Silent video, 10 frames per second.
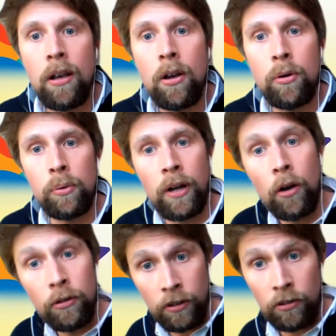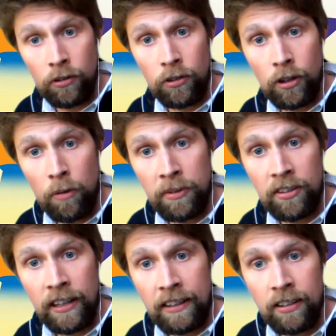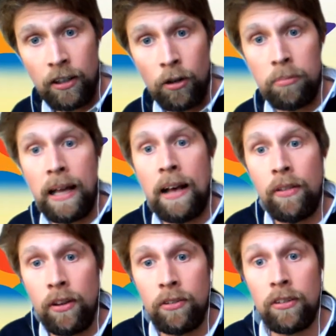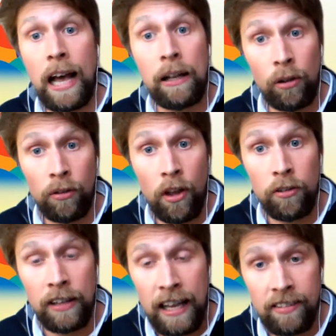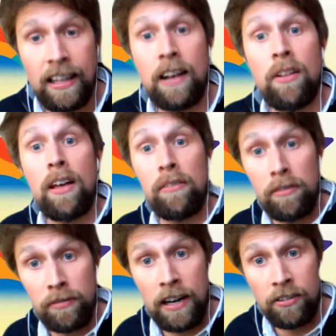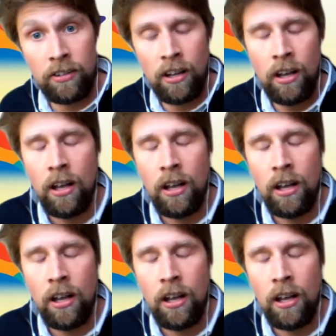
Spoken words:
who goes into secondments and acting up, how long those last, how they're refreshed,